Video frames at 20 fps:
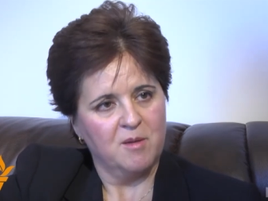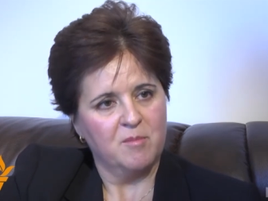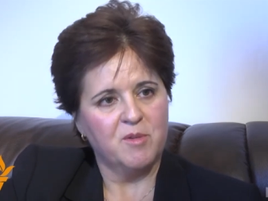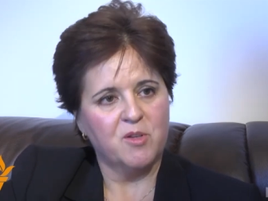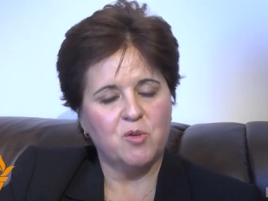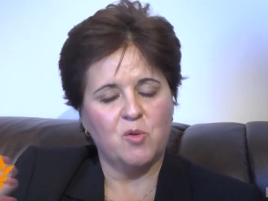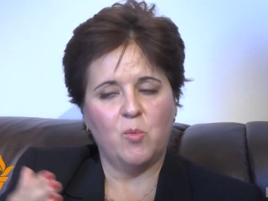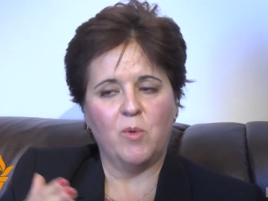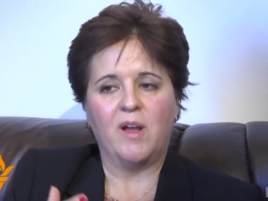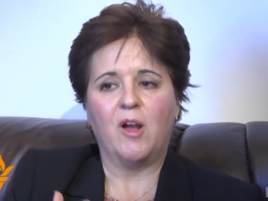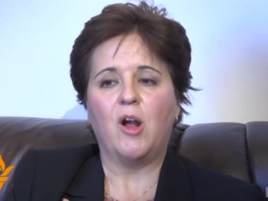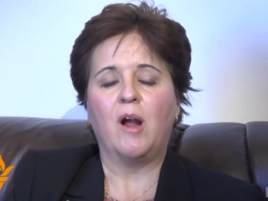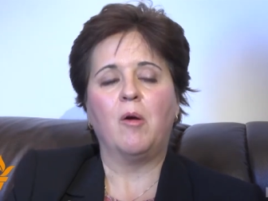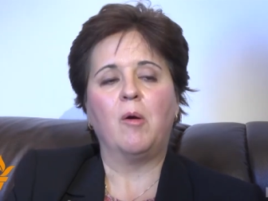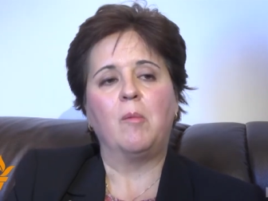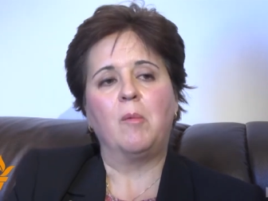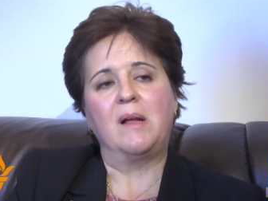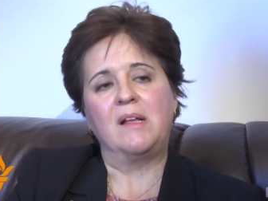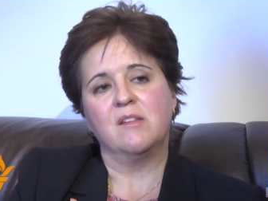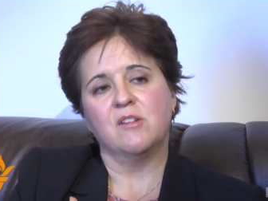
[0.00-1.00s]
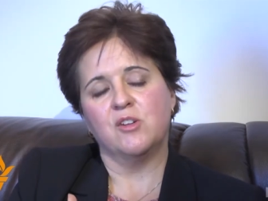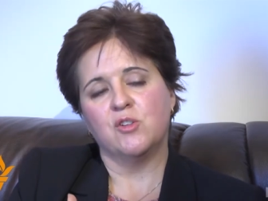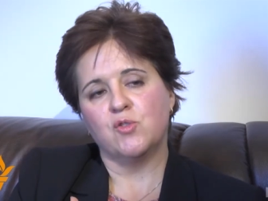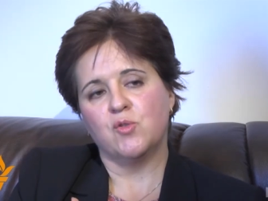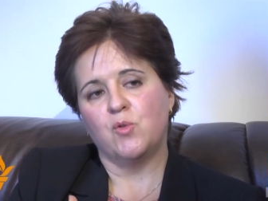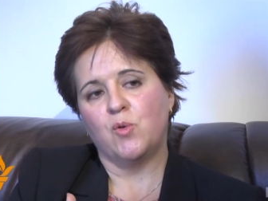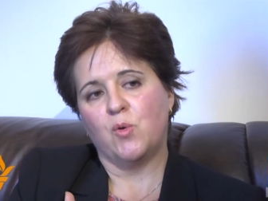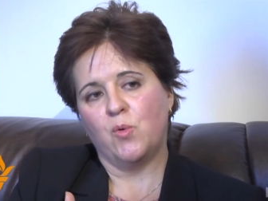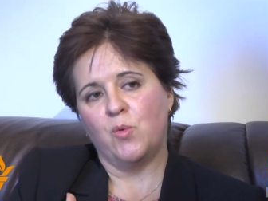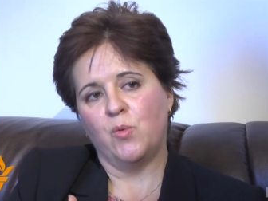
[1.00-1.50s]
Because when countries
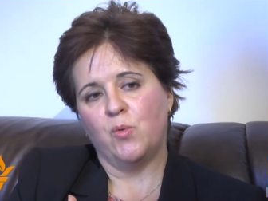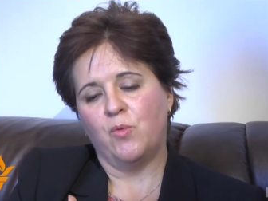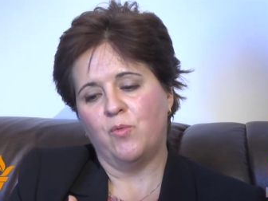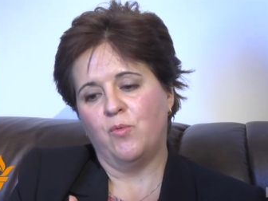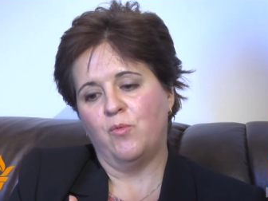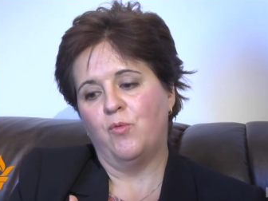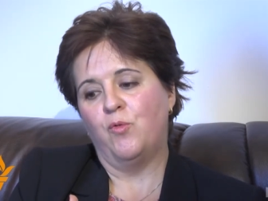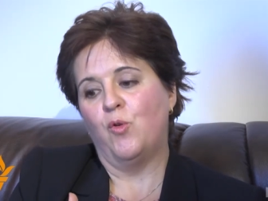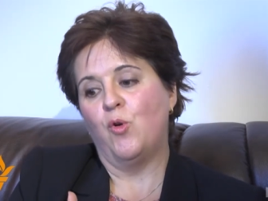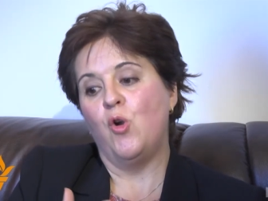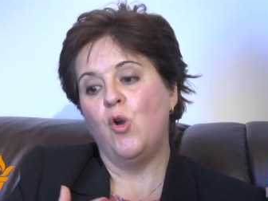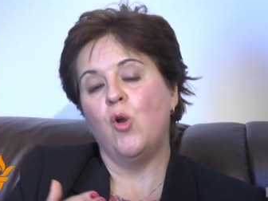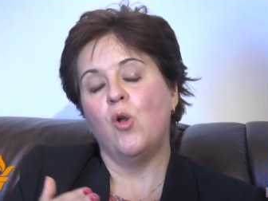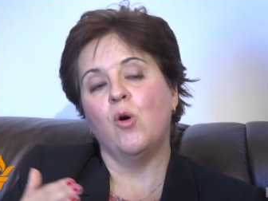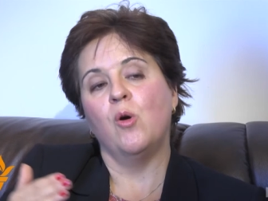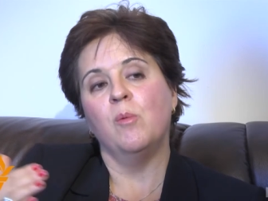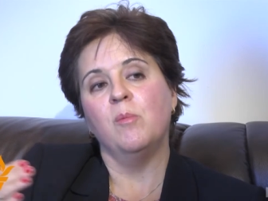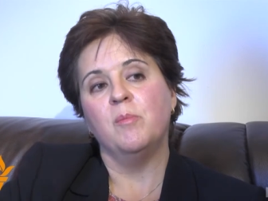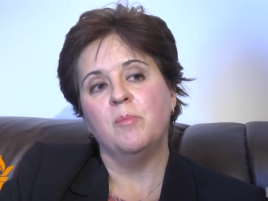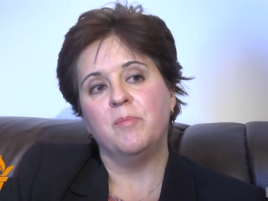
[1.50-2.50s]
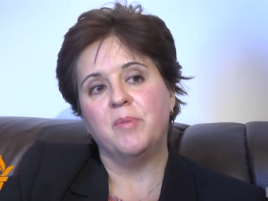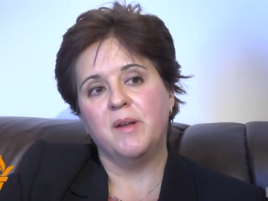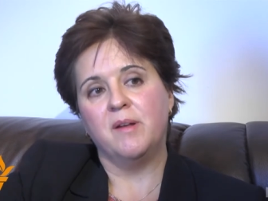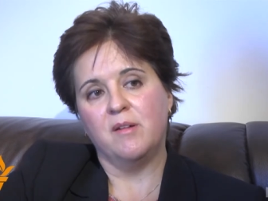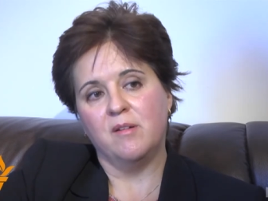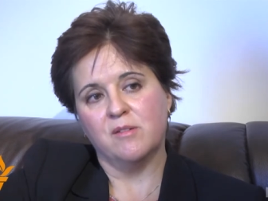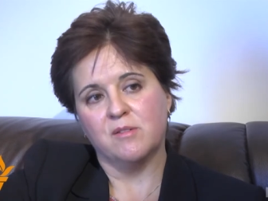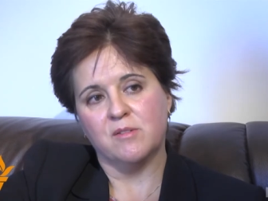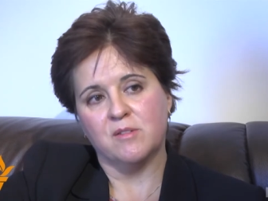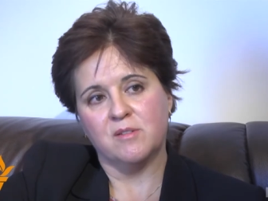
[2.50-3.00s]
grow for long
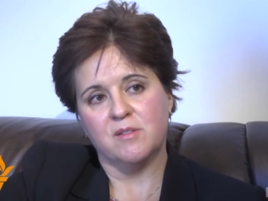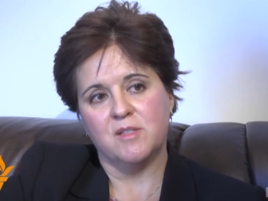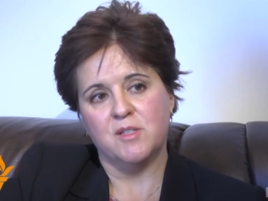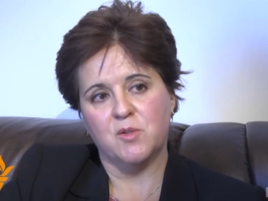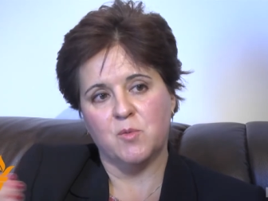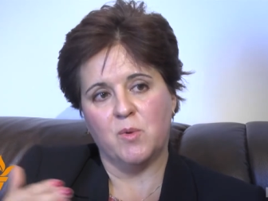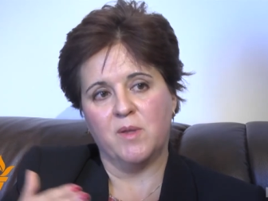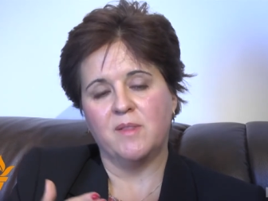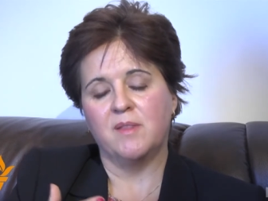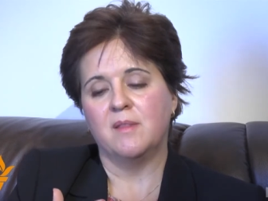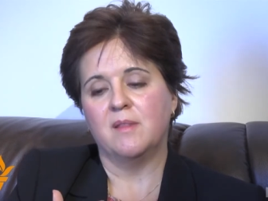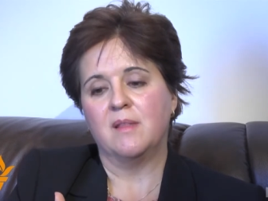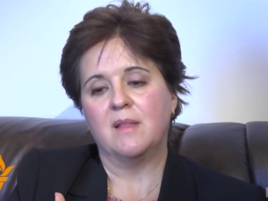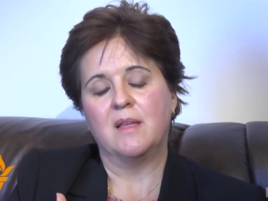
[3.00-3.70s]
periods is when